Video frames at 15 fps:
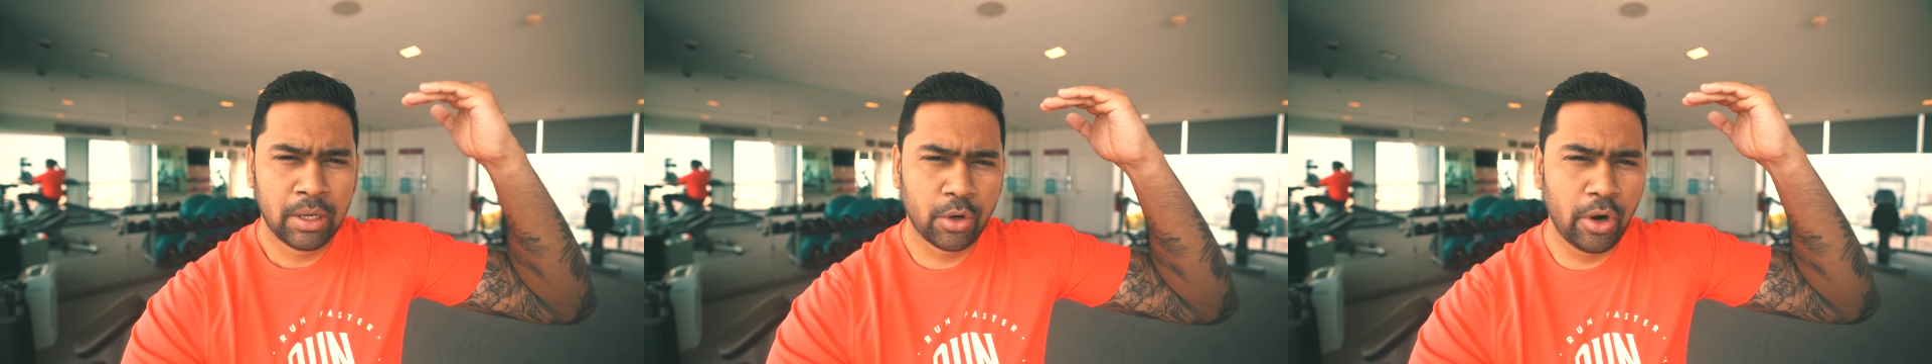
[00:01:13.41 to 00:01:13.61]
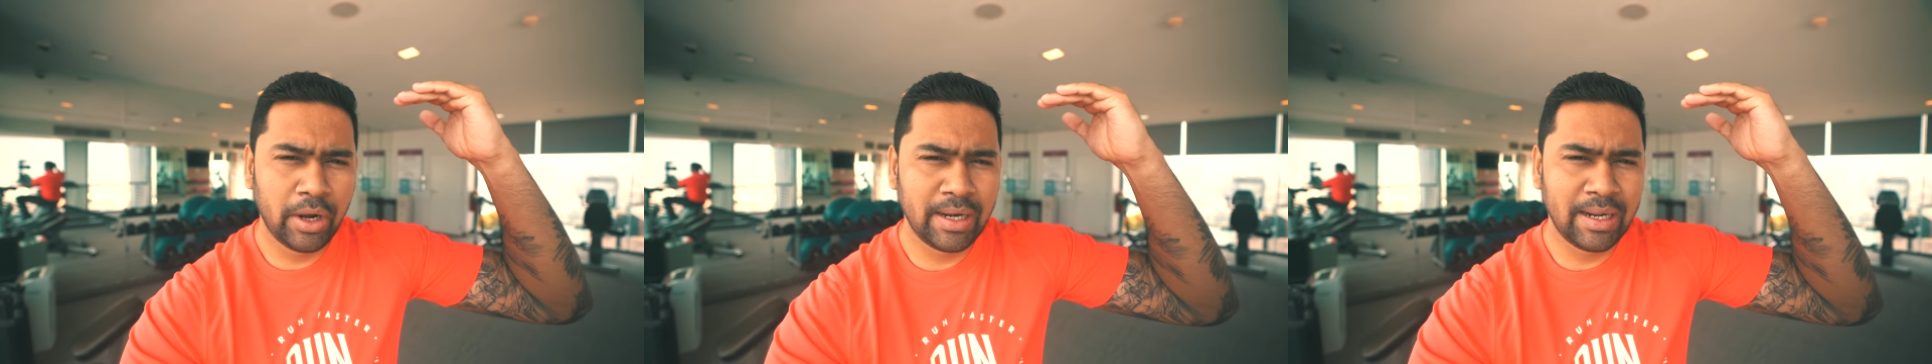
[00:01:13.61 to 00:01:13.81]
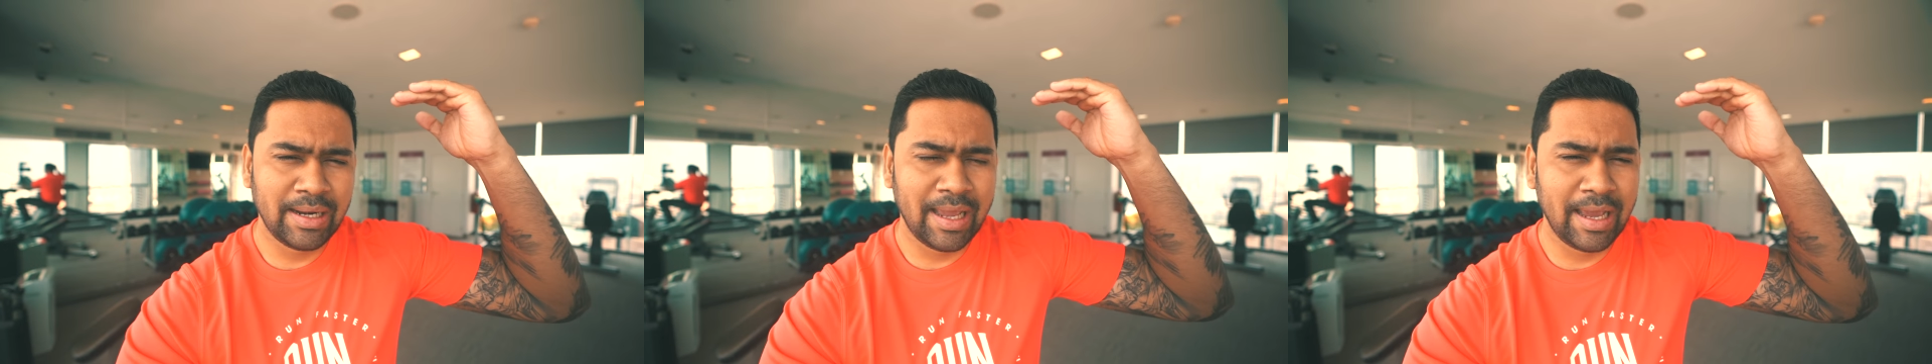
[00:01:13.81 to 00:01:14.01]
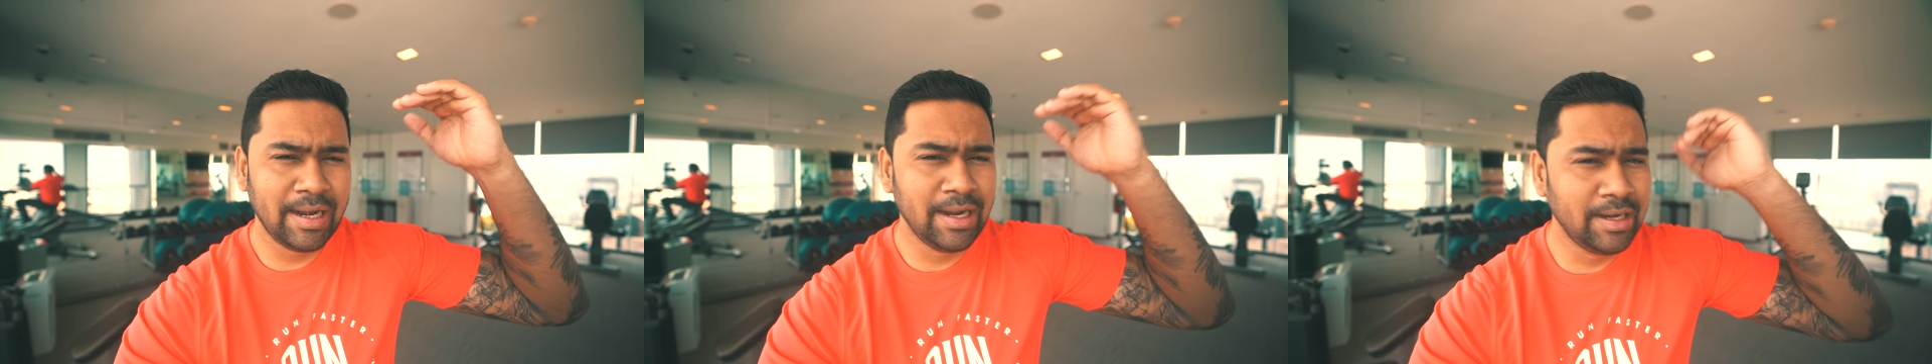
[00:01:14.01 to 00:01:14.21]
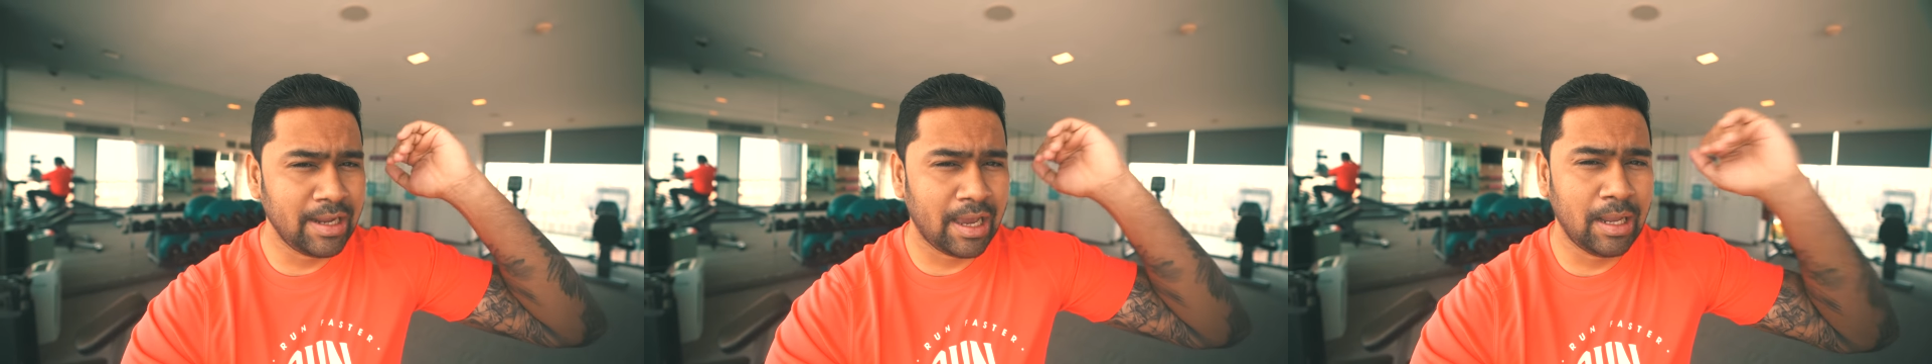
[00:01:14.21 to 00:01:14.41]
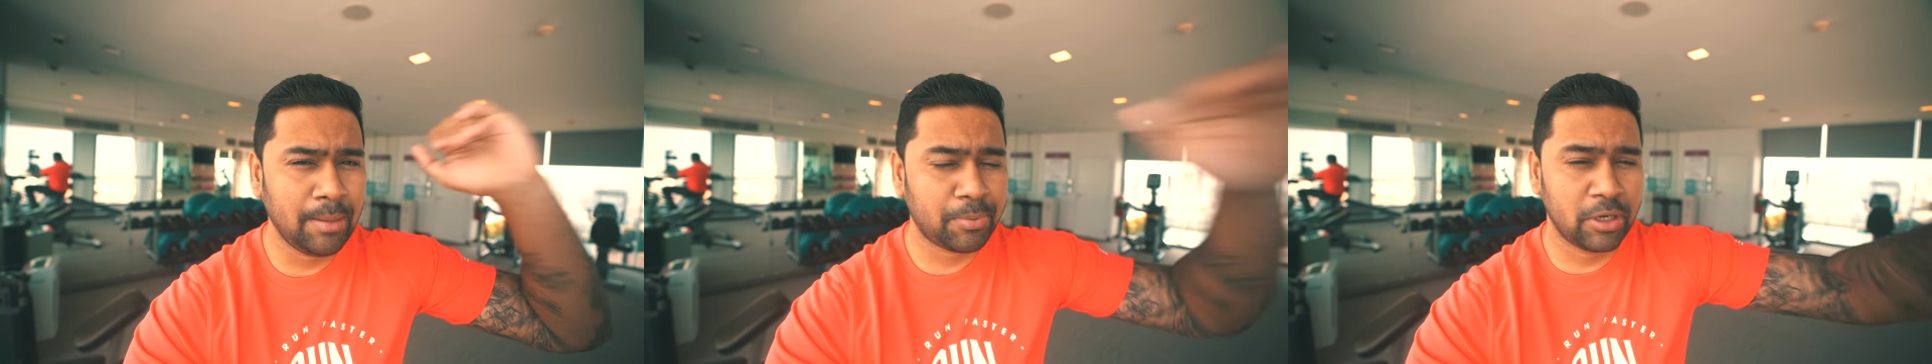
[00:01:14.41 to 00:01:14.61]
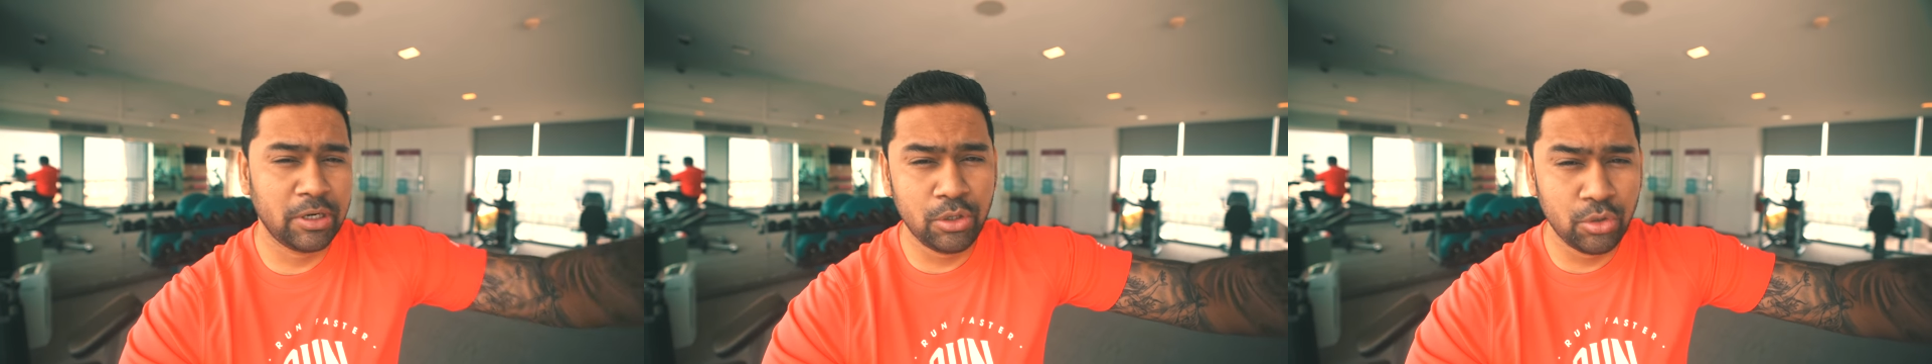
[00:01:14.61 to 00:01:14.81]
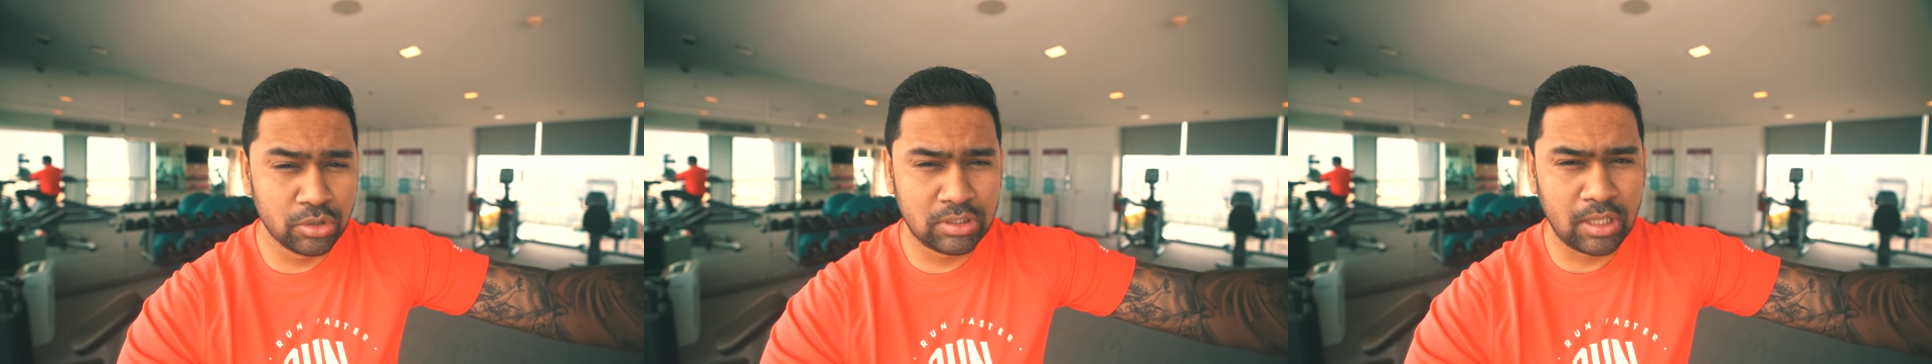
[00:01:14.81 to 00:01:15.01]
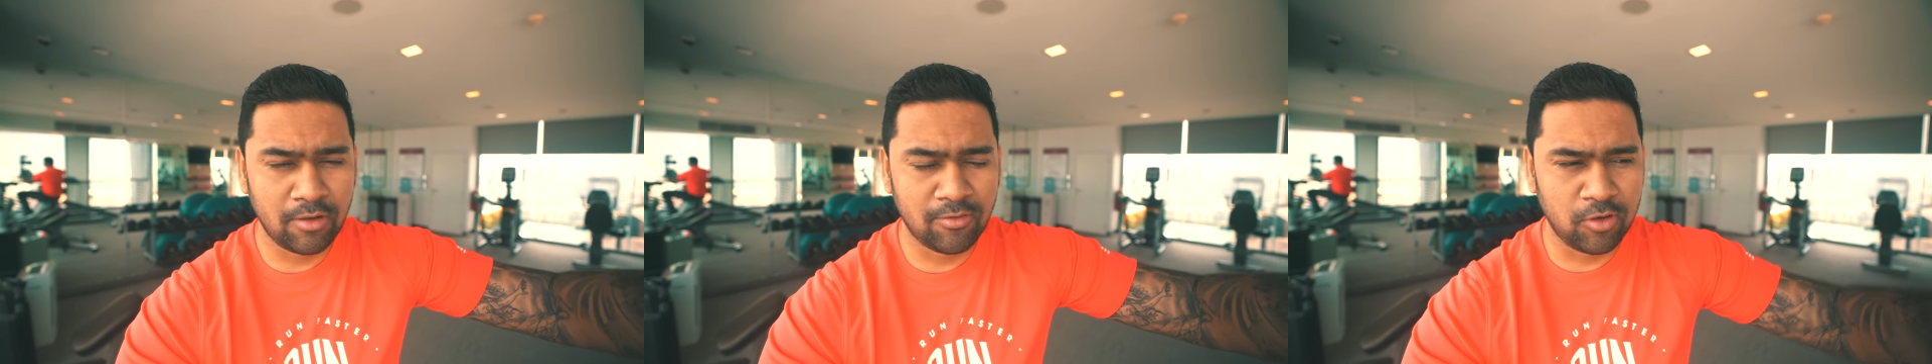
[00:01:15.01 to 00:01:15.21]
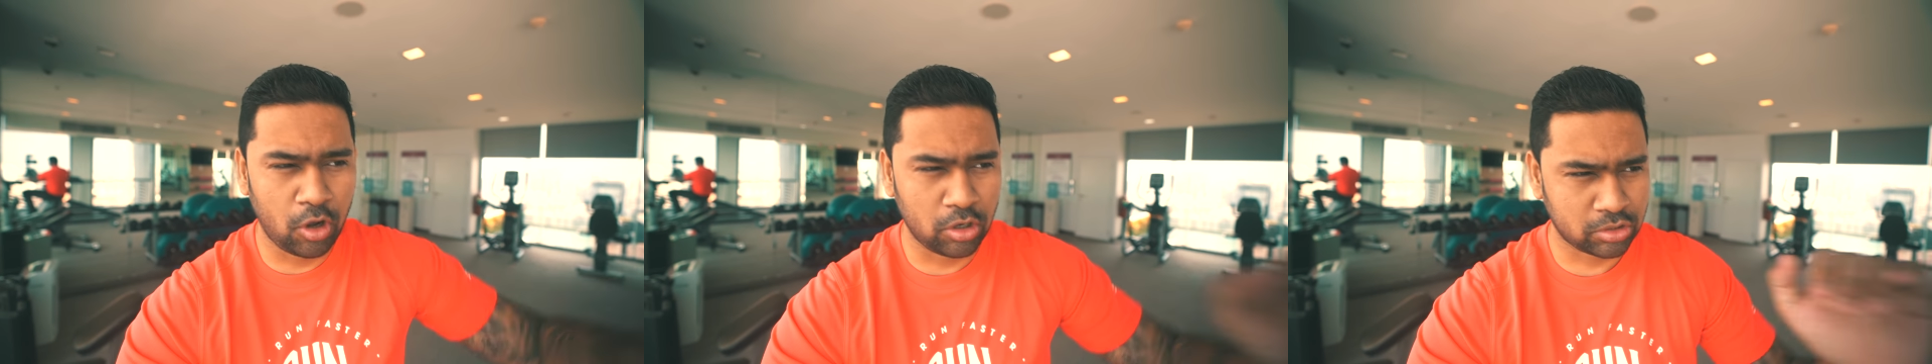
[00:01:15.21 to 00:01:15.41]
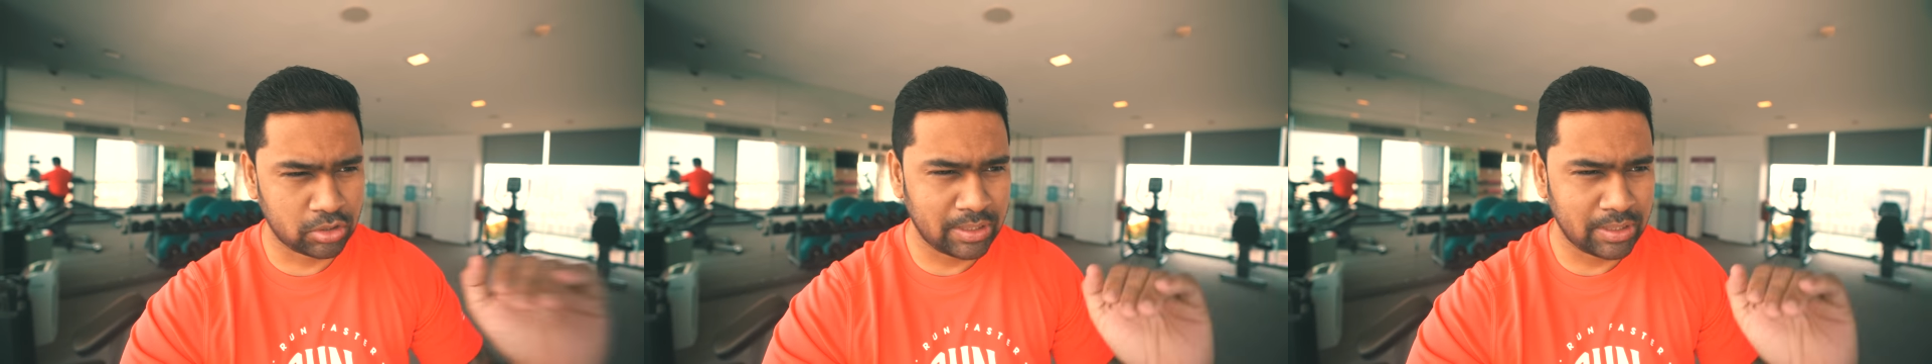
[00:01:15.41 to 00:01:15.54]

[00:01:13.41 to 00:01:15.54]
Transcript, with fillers: go ahead and edit and produce the vlog.